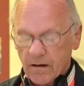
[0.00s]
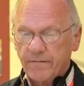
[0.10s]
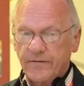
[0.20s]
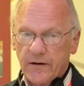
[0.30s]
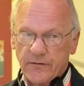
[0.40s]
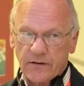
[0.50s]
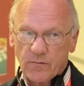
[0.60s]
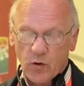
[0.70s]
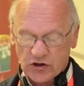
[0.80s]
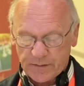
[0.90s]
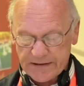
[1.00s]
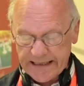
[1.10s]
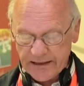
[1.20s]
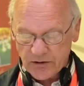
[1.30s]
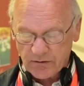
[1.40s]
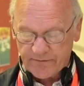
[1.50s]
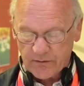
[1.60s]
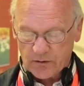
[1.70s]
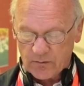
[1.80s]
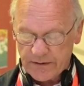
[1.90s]
A further and more substantial
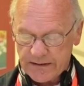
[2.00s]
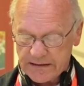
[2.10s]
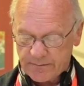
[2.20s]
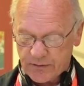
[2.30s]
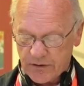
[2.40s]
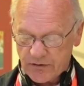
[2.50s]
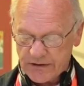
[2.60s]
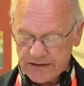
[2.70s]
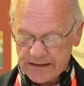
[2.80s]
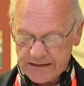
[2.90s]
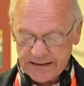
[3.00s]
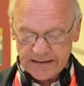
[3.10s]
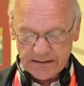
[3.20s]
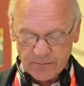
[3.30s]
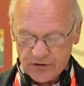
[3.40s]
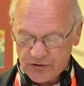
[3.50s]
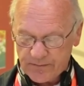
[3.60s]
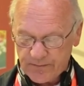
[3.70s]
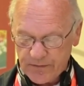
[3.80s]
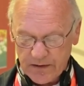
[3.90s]
flaw with these approaches is the
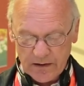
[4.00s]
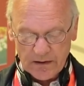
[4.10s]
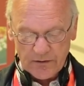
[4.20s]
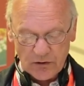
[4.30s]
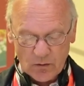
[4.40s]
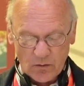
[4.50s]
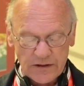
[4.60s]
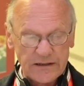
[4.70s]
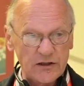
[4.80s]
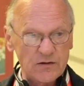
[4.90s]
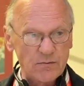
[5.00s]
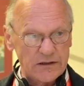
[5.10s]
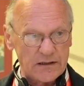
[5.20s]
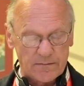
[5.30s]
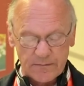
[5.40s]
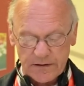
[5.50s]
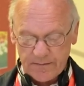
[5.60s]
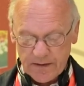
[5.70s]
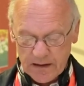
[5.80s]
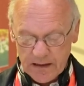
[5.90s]
assumption that all such Muslims
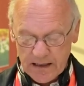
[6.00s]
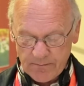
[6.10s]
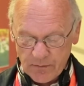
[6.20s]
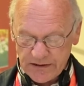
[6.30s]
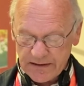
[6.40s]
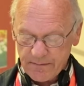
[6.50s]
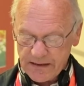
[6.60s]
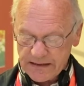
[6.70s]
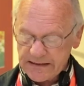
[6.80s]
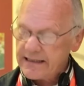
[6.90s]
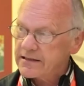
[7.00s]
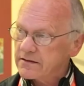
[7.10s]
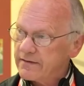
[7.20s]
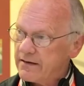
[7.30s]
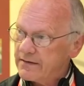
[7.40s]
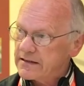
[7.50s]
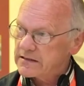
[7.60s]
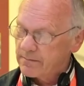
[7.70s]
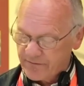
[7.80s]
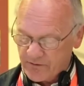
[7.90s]
are Muslim in the sense of having
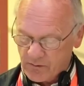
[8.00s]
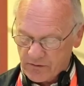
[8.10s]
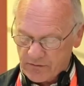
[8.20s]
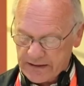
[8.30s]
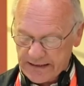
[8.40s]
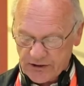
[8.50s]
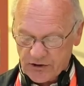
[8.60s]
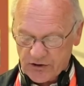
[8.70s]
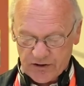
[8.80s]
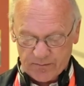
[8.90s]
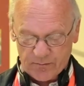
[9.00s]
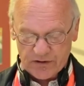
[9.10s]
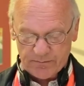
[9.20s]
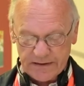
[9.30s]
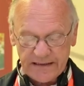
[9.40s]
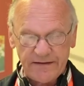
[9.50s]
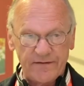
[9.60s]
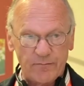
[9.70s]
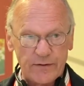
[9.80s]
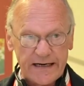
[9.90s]
some form of relationship with the
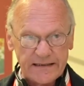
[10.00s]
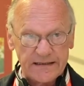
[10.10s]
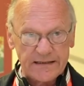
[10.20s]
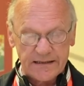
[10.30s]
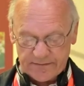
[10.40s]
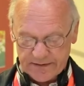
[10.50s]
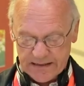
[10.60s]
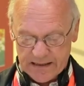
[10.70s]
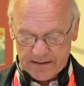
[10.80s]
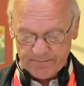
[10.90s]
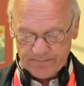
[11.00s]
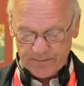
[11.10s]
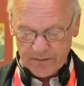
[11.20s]
belief and practices of Islam,